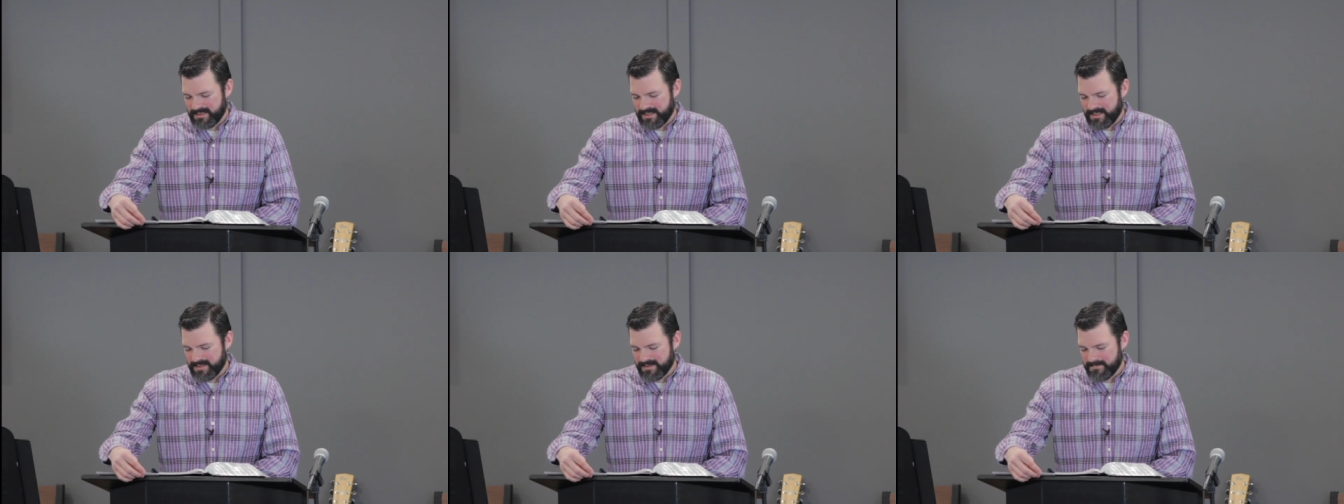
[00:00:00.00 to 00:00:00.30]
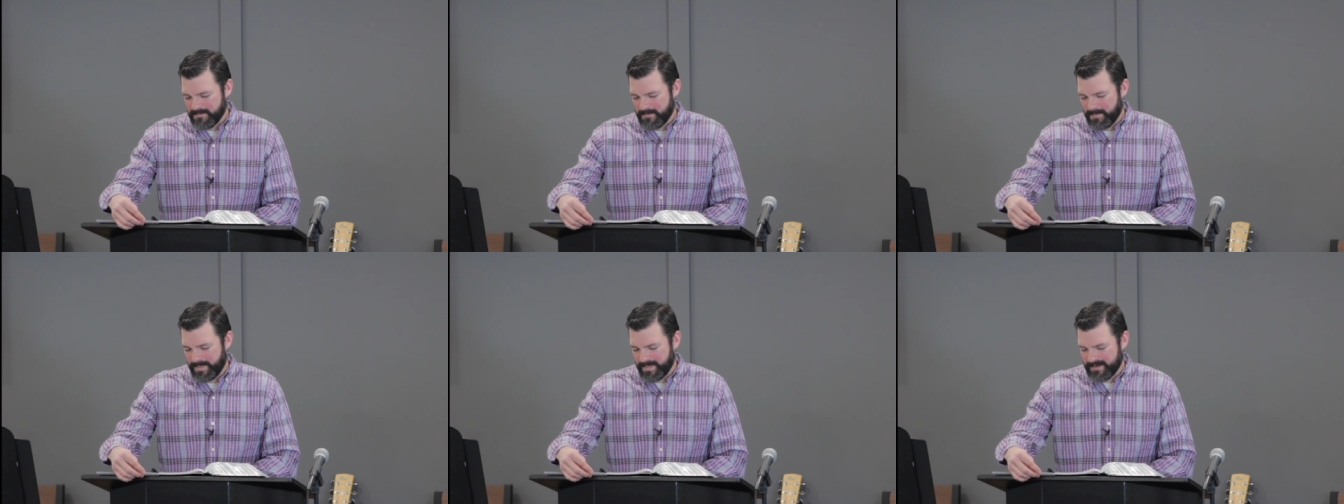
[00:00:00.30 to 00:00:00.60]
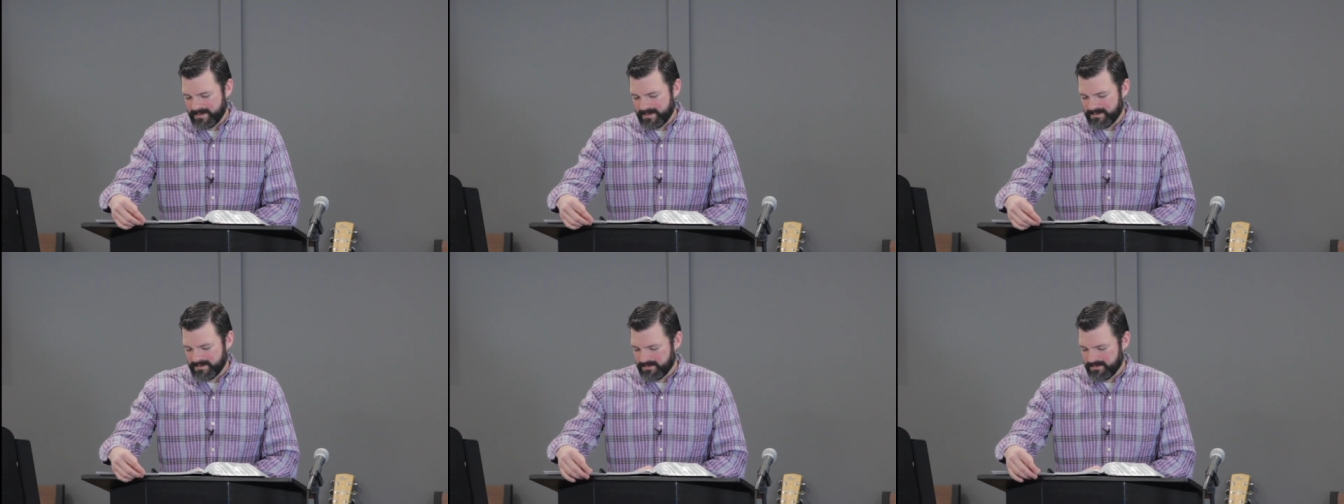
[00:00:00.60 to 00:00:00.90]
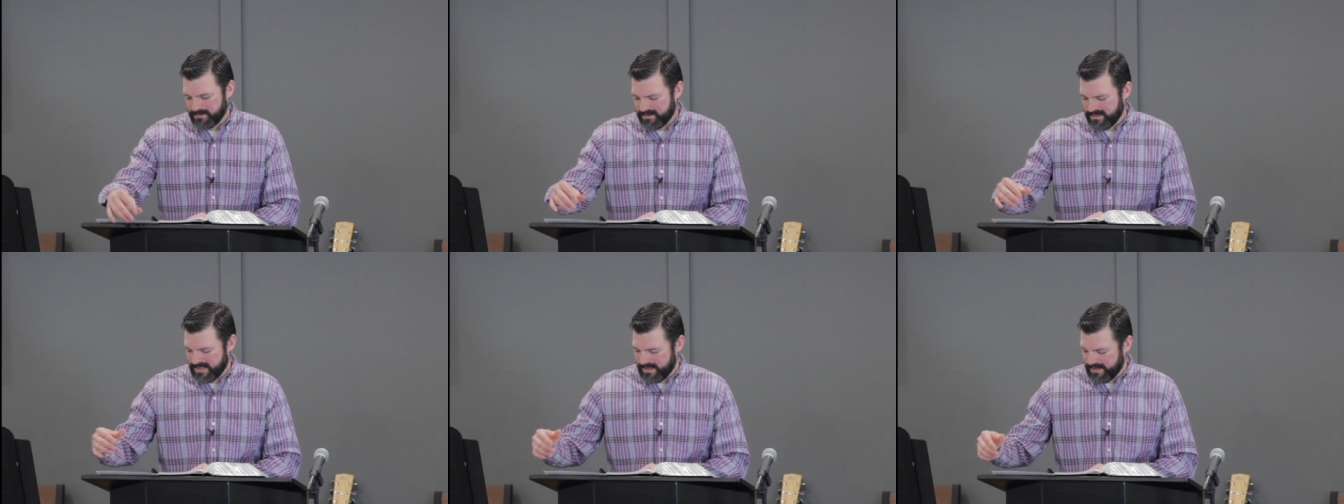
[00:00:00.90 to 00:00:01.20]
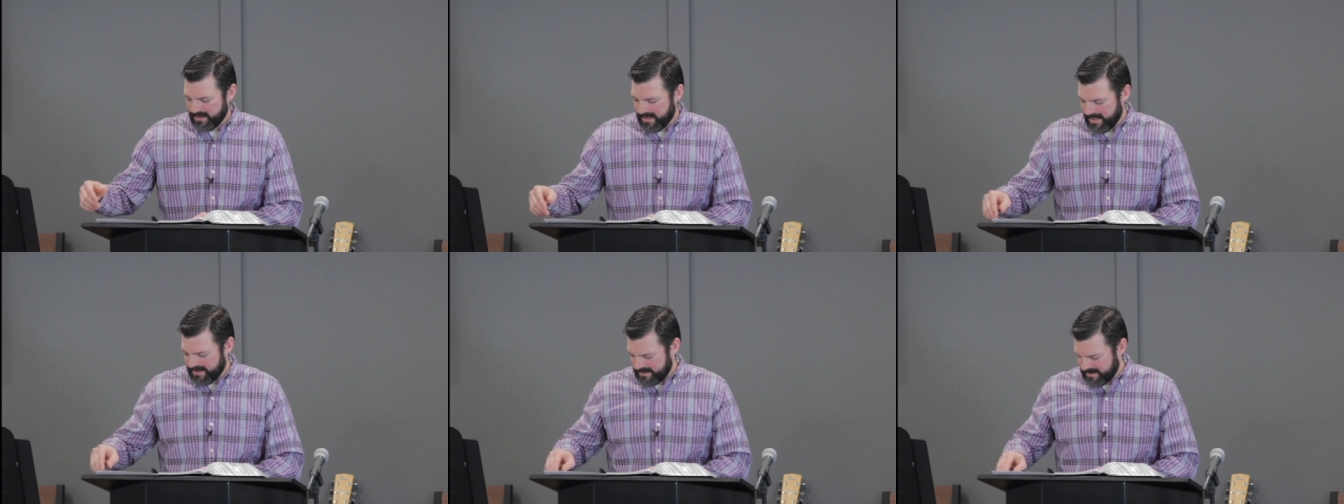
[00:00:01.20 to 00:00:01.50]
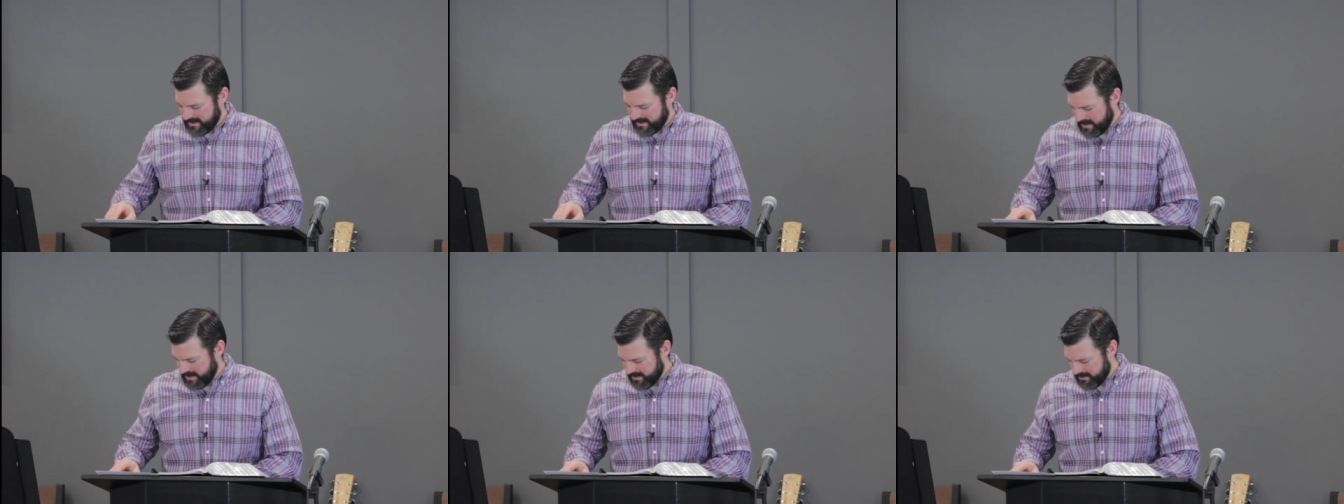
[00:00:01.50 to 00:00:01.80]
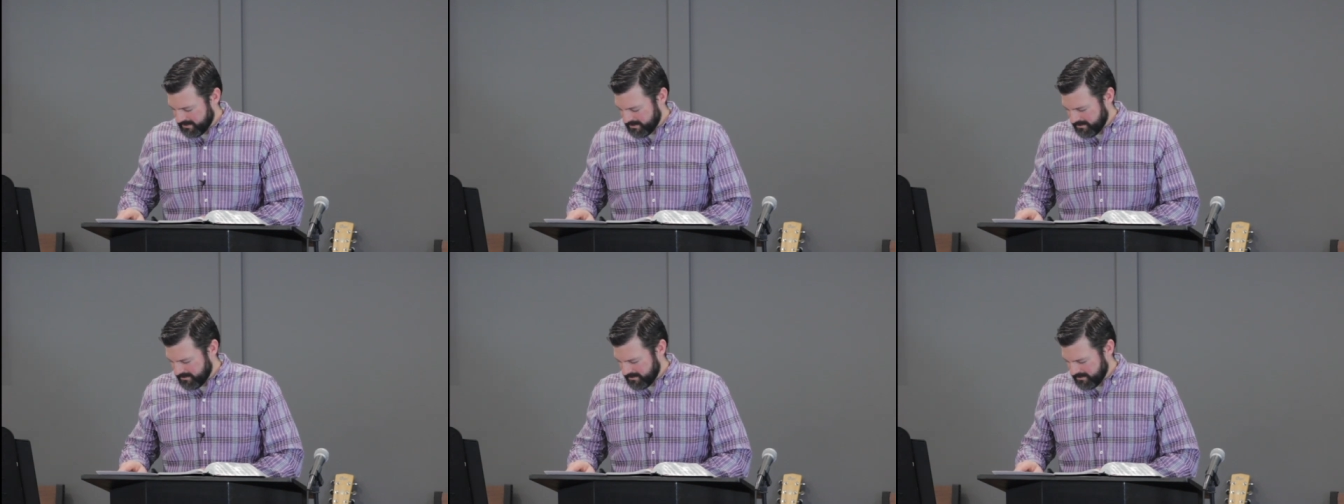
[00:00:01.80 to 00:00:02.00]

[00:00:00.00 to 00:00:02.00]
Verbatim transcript: uh, or that last night,